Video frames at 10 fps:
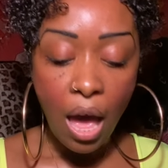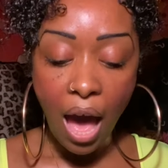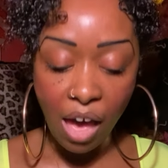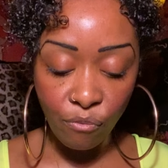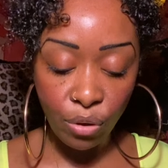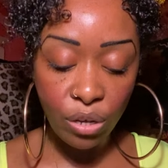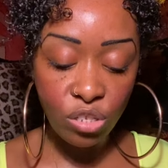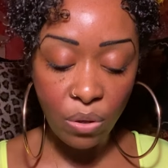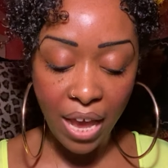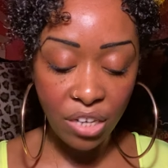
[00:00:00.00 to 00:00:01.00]
I feel
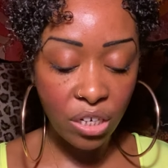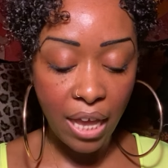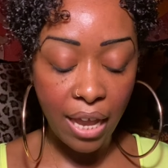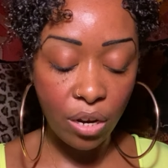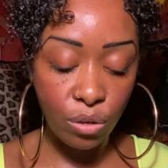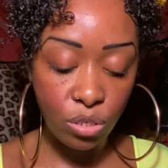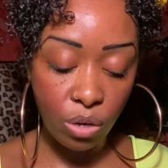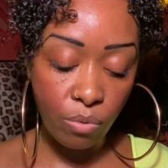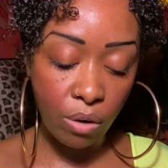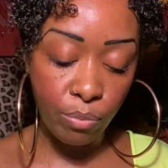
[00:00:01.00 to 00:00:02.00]
also oh educated, also oh
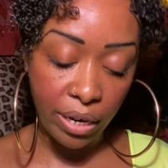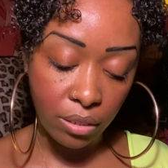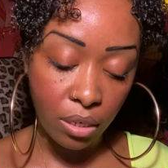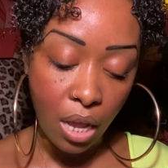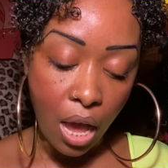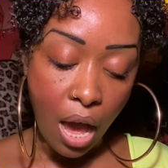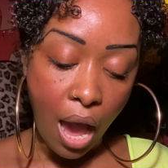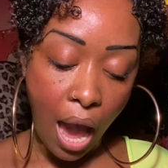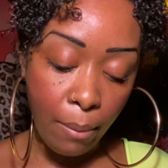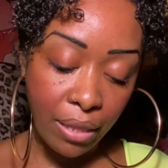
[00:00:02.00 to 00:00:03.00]
well written.
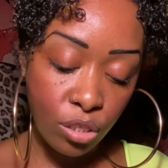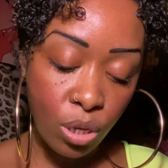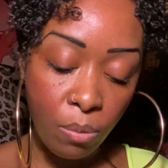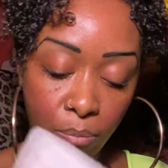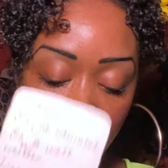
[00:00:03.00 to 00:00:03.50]
I'm at the top of my